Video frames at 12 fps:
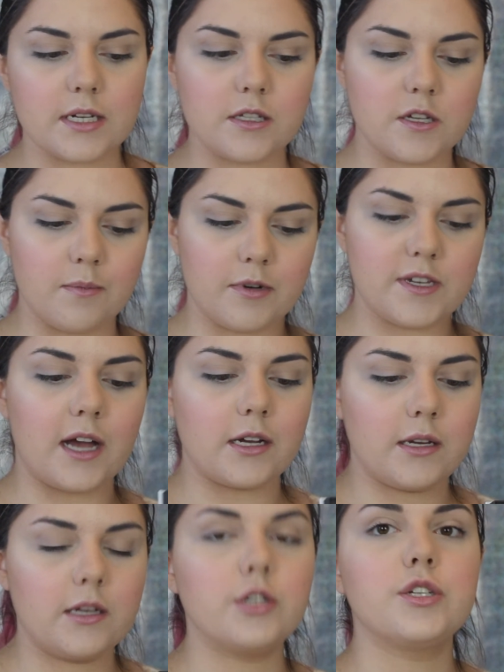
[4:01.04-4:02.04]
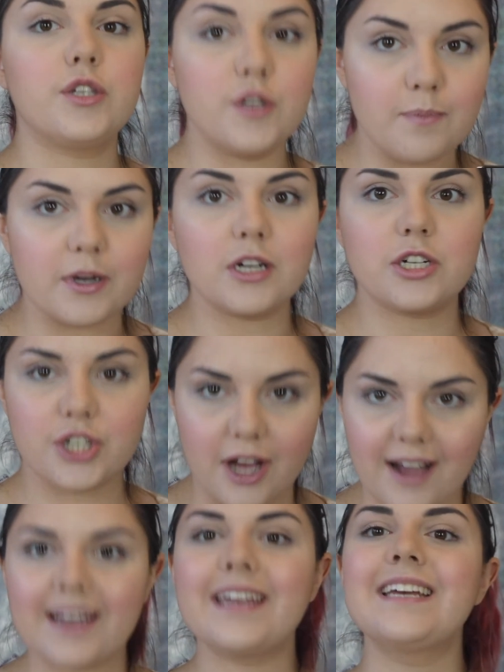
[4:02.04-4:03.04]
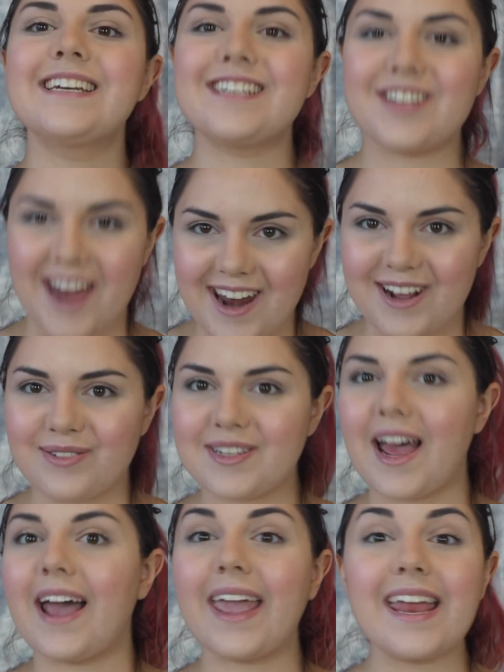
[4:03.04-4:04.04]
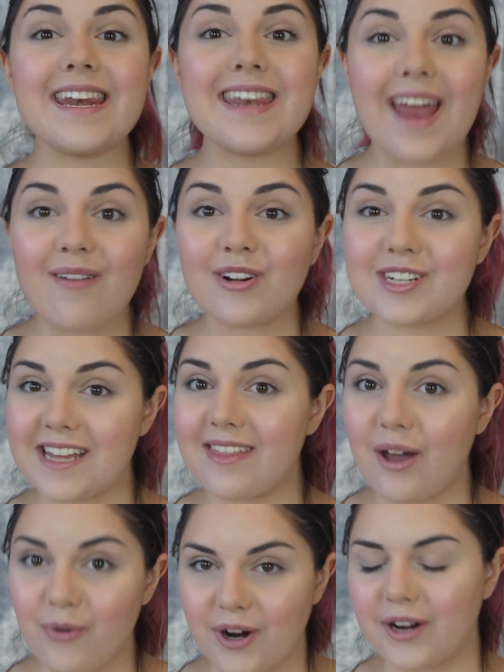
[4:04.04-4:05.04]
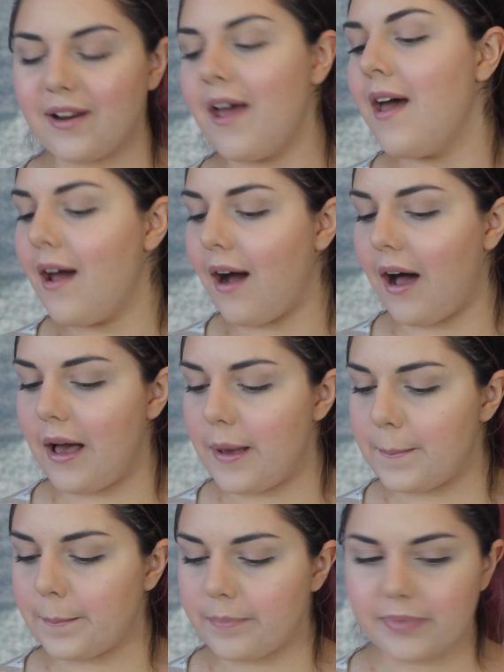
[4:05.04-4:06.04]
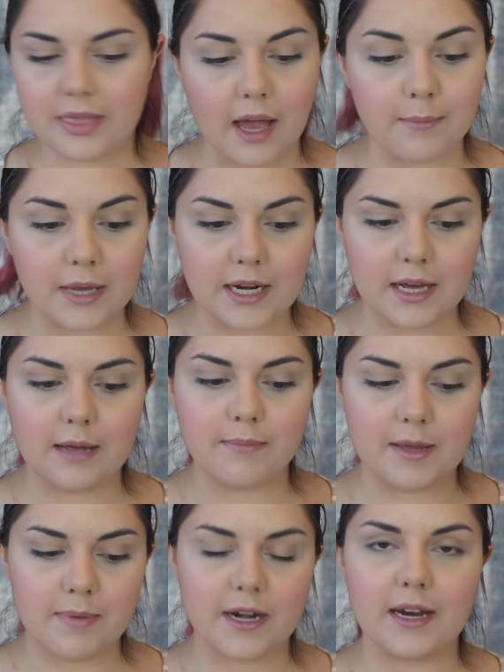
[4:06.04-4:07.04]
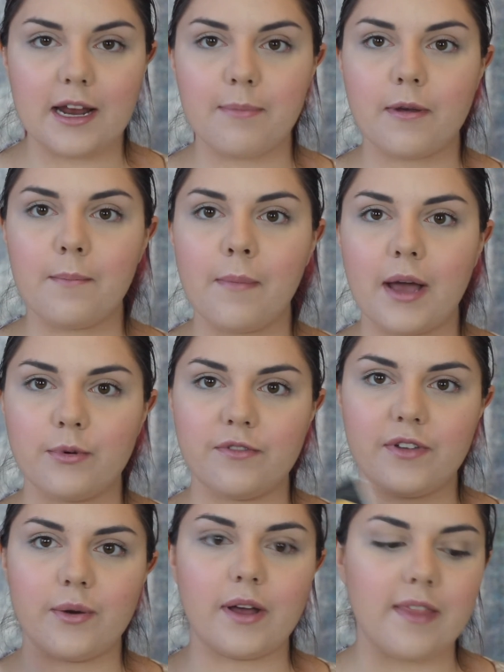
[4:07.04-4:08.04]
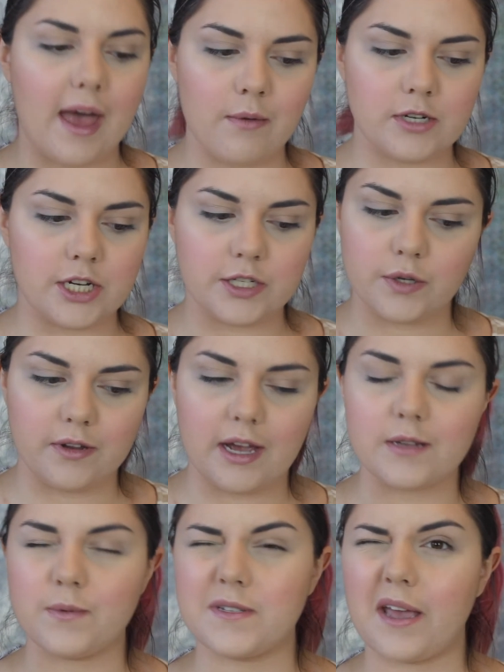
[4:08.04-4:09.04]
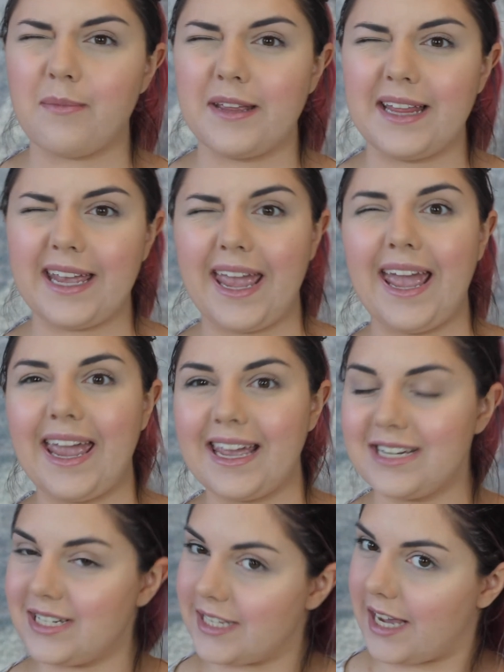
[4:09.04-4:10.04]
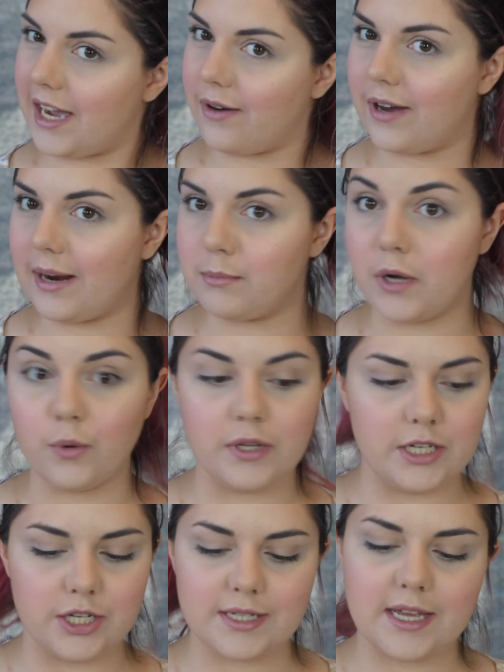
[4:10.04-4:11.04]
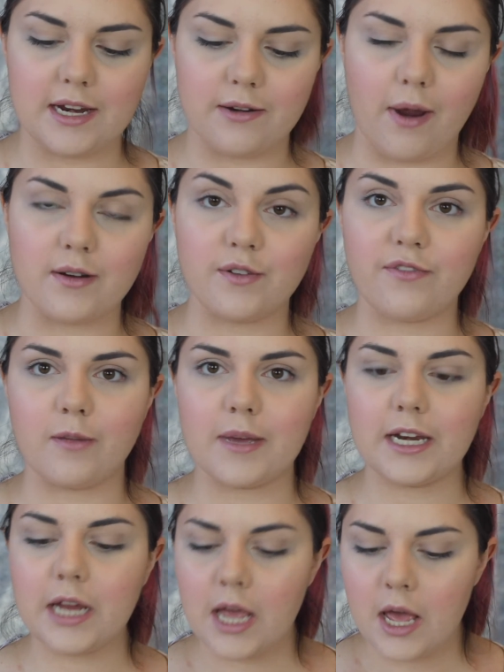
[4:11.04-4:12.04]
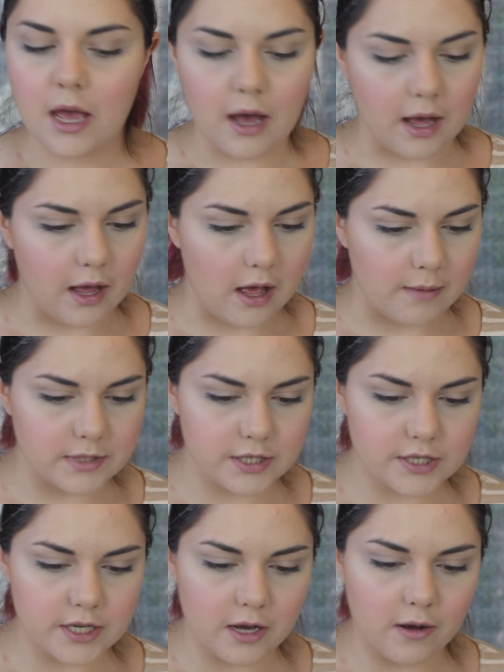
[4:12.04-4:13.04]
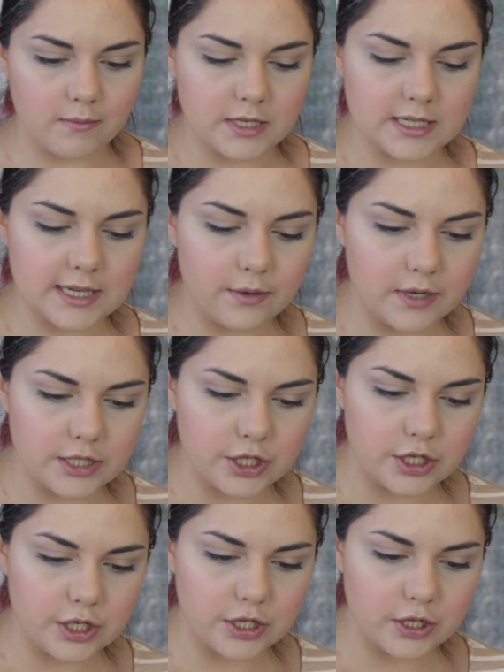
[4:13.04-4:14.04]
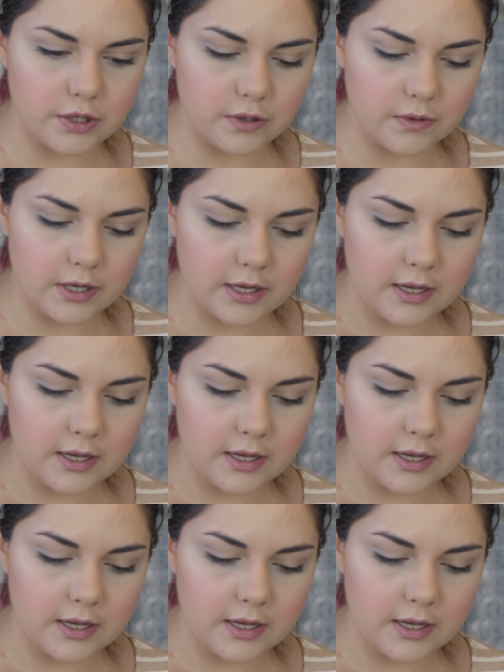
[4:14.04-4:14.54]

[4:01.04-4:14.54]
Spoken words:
and Super Shock shadows. I can never say that word. I'm gonna be putting up my review on that, which I told you guys was coming like ages ago, and I'm only just getting around to filming. So I'm just going to